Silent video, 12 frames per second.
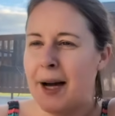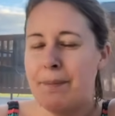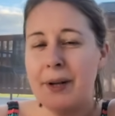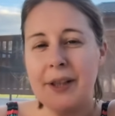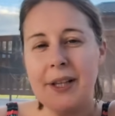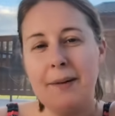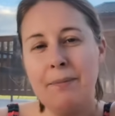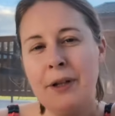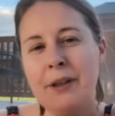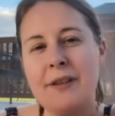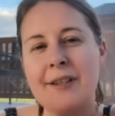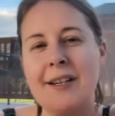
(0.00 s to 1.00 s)
But the
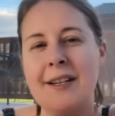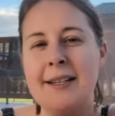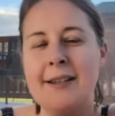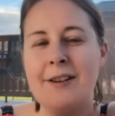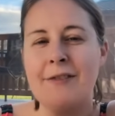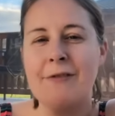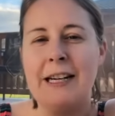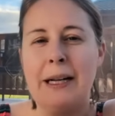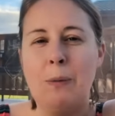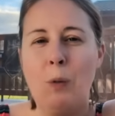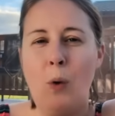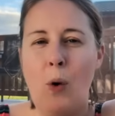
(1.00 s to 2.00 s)
month started off
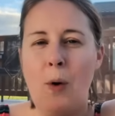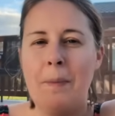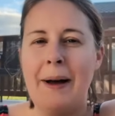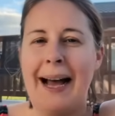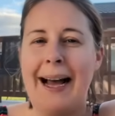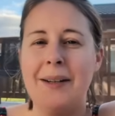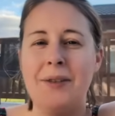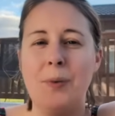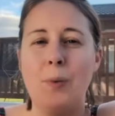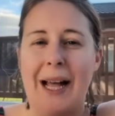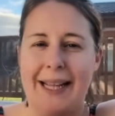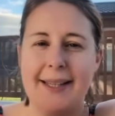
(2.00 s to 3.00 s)
really warm
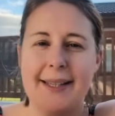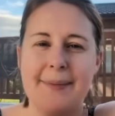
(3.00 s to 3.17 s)
and wet.